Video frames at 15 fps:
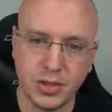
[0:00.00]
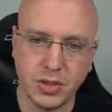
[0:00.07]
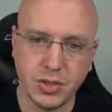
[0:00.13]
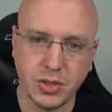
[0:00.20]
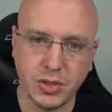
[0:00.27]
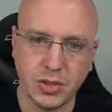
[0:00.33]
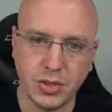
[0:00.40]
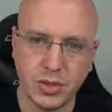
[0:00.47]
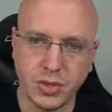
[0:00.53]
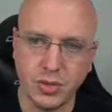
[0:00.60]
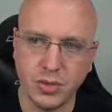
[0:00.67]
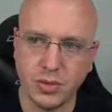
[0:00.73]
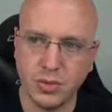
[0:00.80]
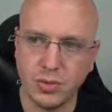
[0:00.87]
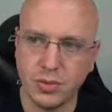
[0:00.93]
just to show
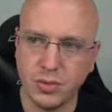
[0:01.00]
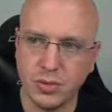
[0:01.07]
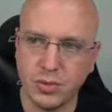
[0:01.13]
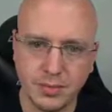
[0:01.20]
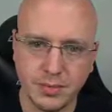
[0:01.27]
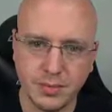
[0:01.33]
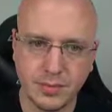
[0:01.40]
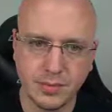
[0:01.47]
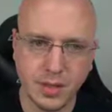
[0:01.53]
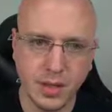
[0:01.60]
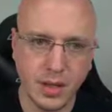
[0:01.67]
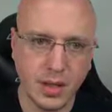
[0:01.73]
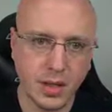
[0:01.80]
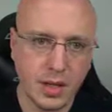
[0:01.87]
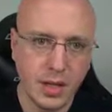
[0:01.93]
you.
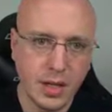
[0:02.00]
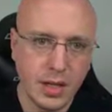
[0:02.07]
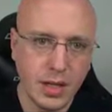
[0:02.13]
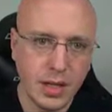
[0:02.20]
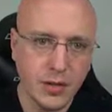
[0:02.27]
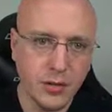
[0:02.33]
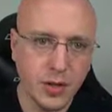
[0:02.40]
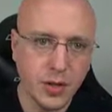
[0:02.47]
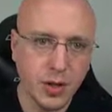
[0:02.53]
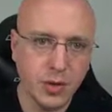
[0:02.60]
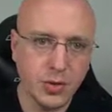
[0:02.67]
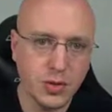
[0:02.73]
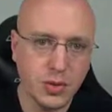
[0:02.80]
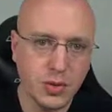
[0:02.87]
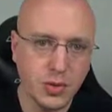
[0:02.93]
If we
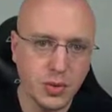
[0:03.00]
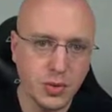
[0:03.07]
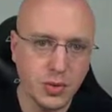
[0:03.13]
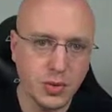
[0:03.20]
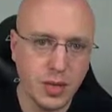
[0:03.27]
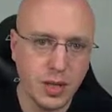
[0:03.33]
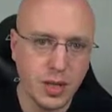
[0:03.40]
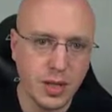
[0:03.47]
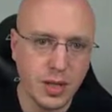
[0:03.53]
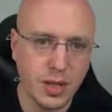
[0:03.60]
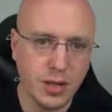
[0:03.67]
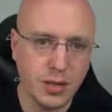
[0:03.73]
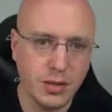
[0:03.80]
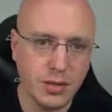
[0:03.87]
go to the